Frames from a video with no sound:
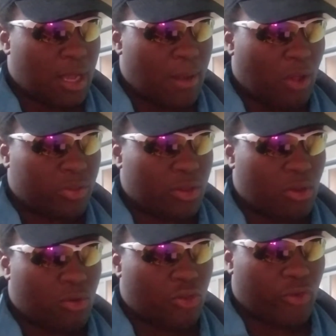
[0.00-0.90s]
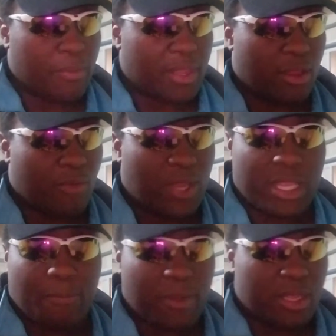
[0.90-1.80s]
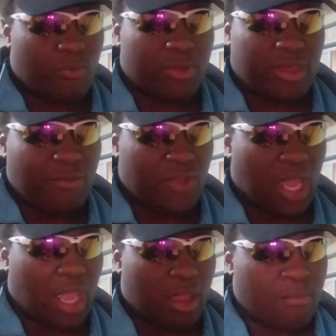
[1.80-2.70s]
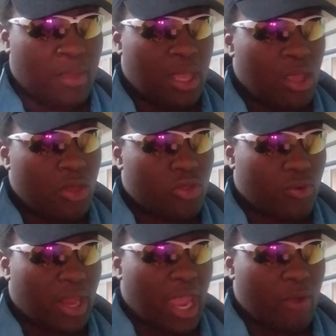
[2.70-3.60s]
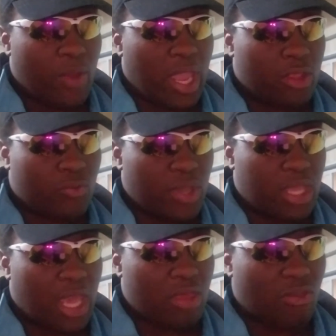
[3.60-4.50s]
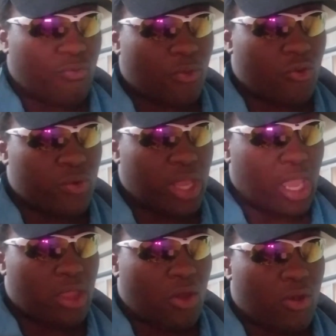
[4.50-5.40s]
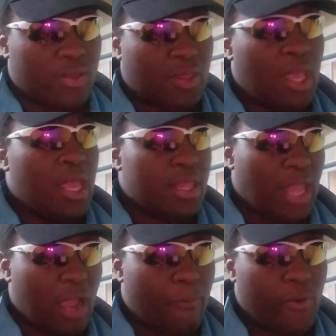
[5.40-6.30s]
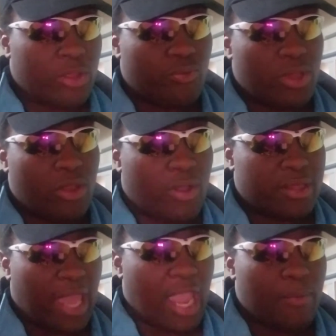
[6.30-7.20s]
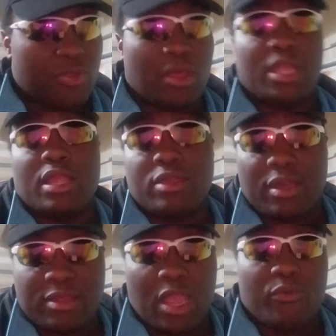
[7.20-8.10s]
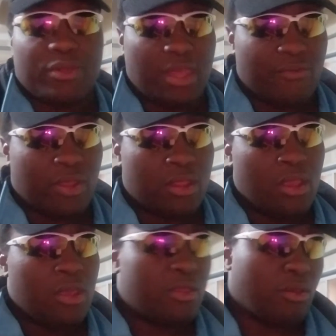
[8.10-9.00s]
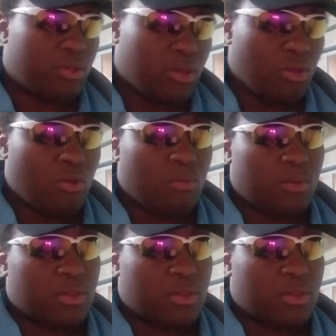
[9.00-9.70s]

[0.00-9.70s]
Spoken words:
also contributed in the receiving game. Jordan Howard had 3 catches for 28 yards, 9.3 yards average, and a touchdown receiving. So two